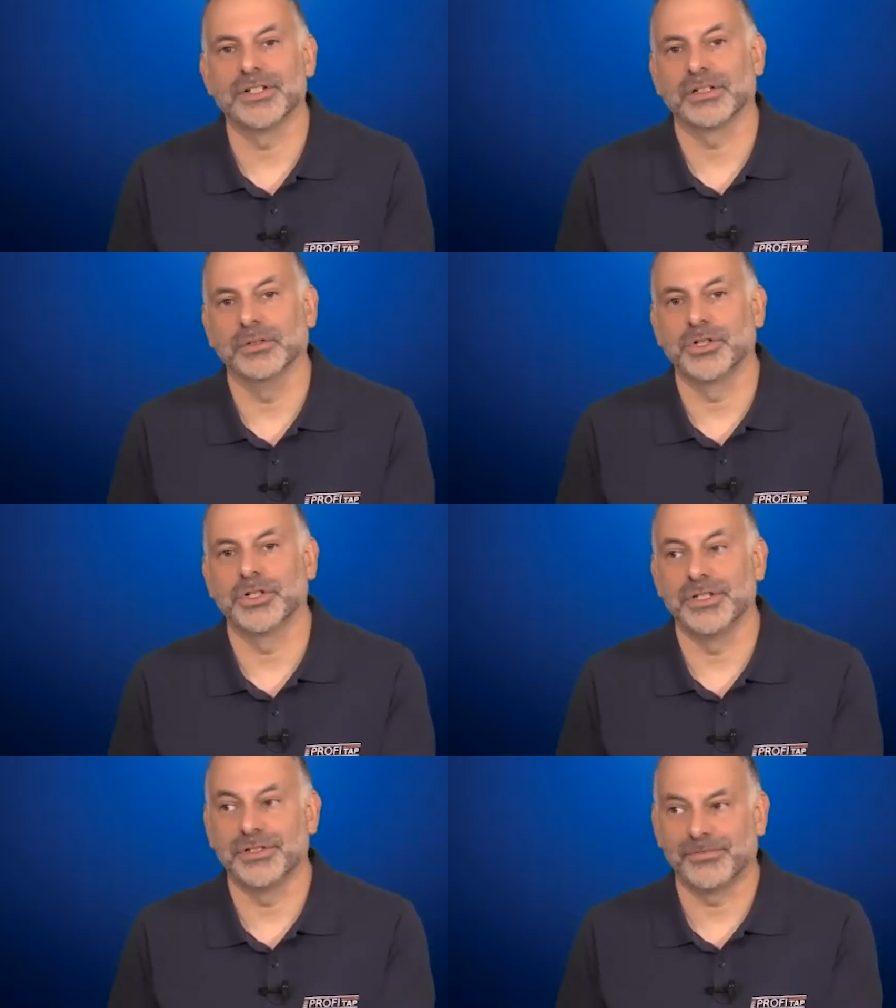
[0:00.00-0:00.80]

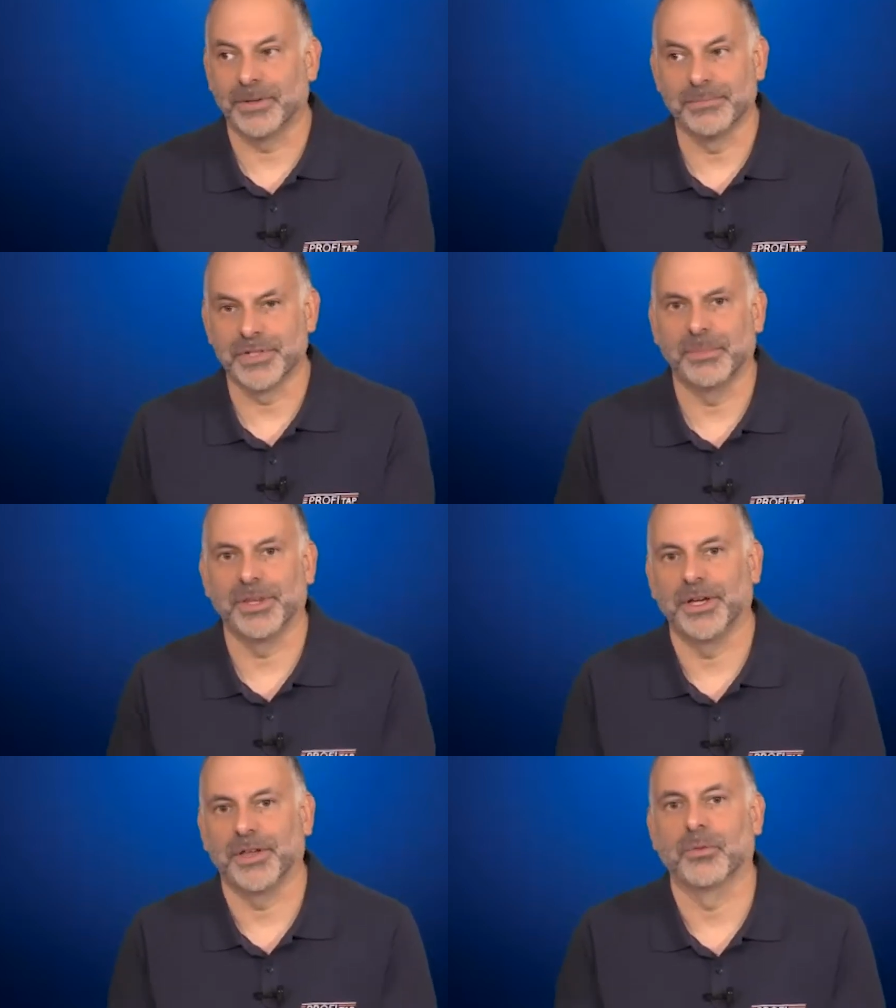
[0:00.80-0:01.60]
solutions from some
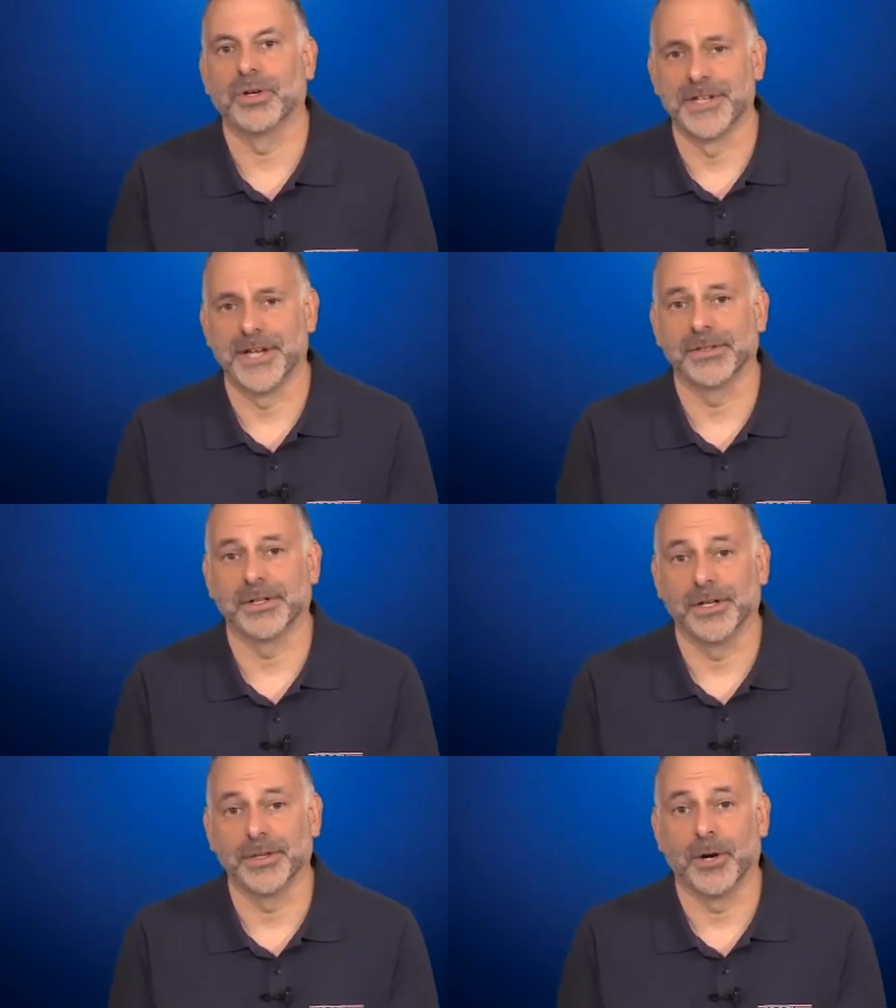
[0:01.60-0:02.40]
of the other ones out
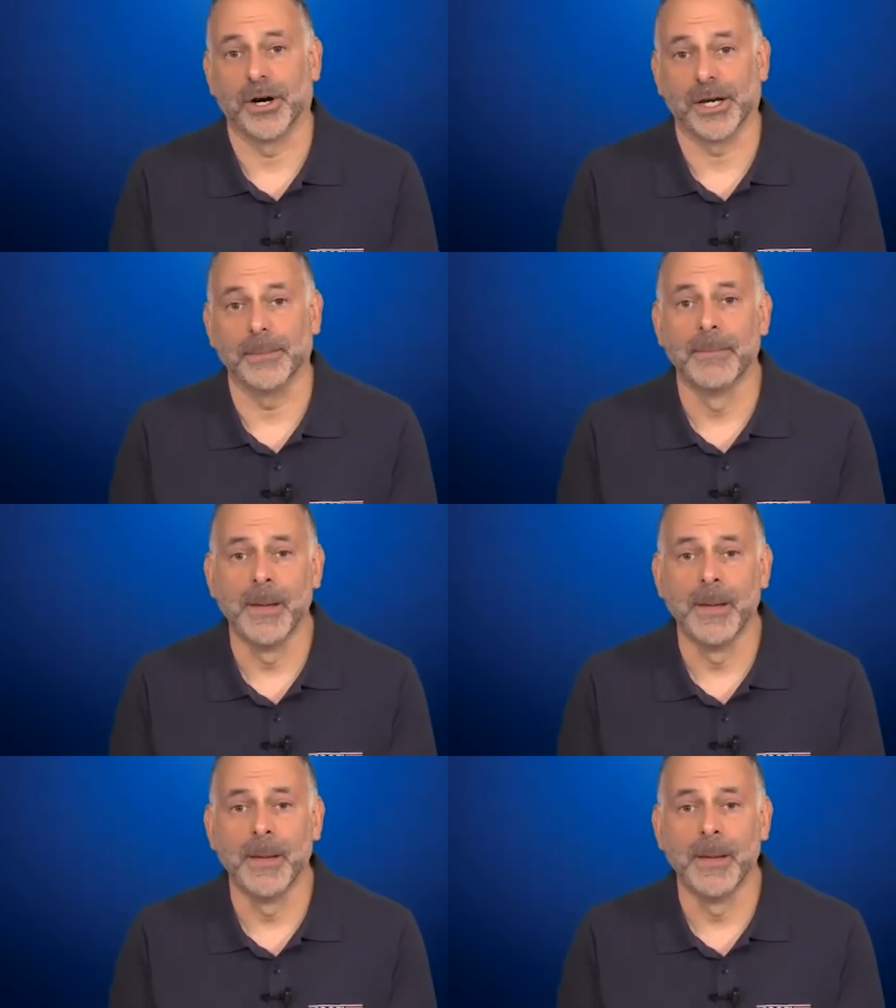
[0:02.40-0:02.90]
there on the market.